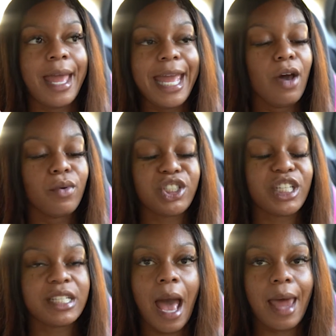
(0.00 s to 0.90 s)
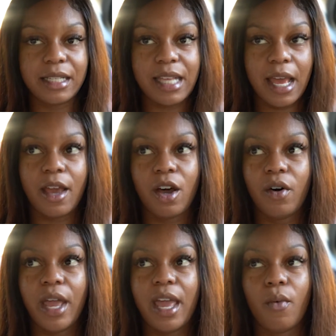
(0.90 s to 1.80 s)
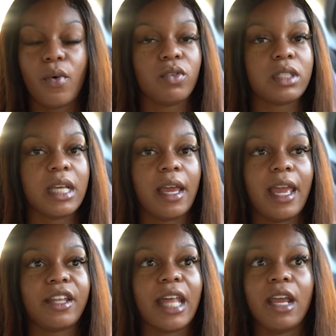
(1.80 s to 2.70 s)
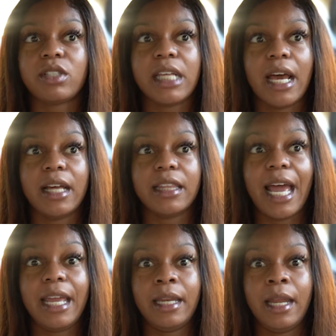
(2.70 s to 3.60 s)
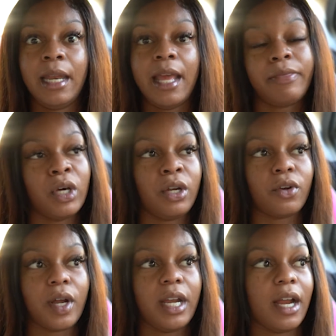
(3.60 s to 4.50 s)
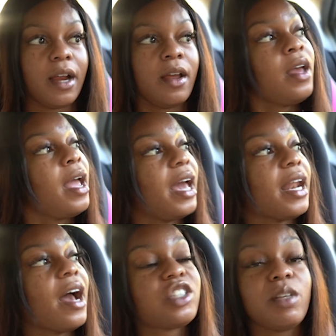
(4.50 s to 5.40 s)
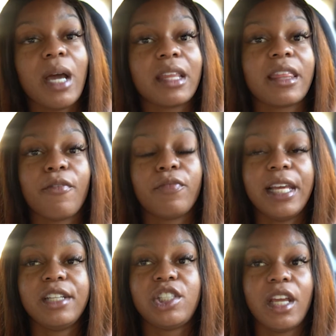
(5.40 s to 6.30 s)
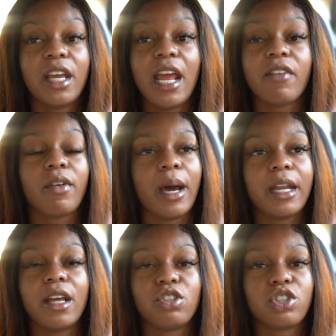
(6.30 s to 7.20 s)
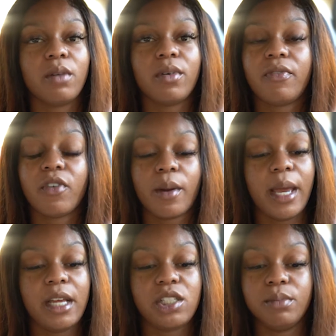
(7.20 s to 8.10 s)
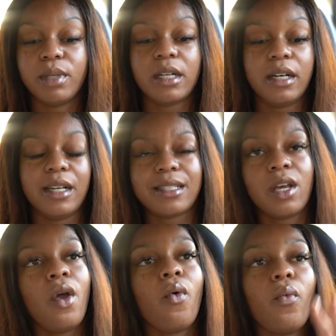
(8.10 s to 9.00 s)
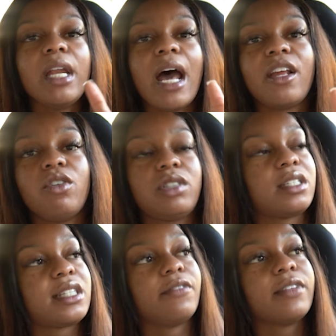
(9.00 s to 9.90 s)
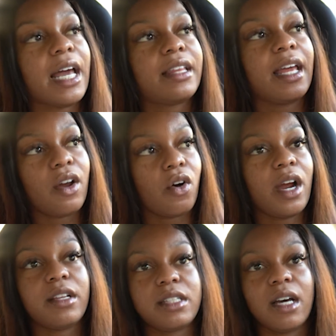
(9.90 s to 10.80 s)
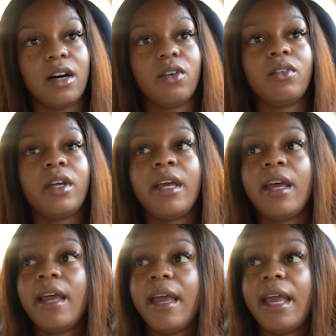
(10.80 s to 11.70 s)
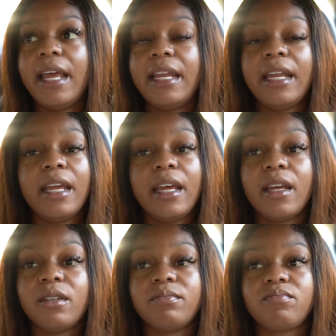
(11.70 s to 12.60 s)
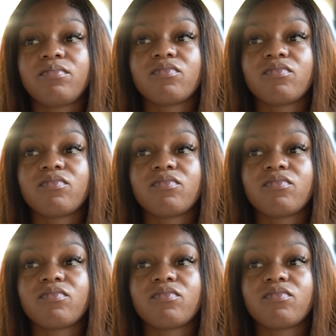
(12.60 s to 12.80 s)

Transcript: it was just hot as hell, and we used to, they used to have lightning and thunder in there, and I used to be out there flinching, getting everybody in trouble in formation, because we not used to stuff like that in Arkansas. And then,